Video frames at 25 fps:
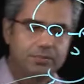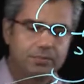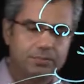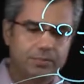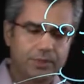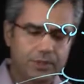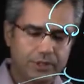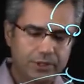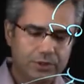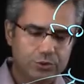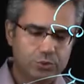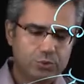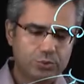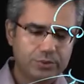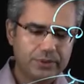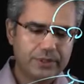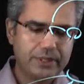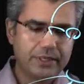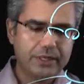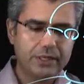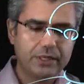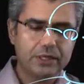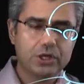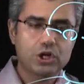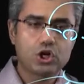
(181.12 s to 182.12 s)
money to
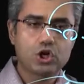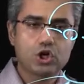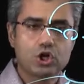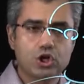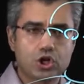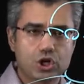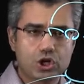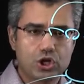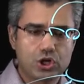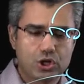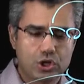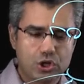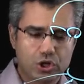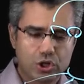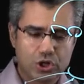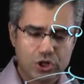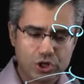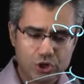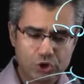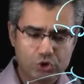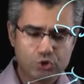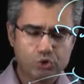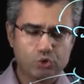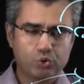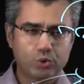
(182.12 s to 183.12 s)
the
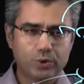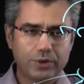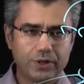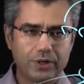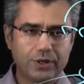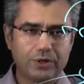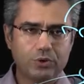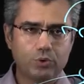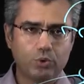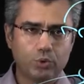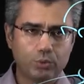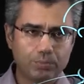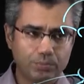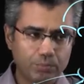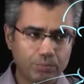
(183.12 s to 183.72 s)
issuer or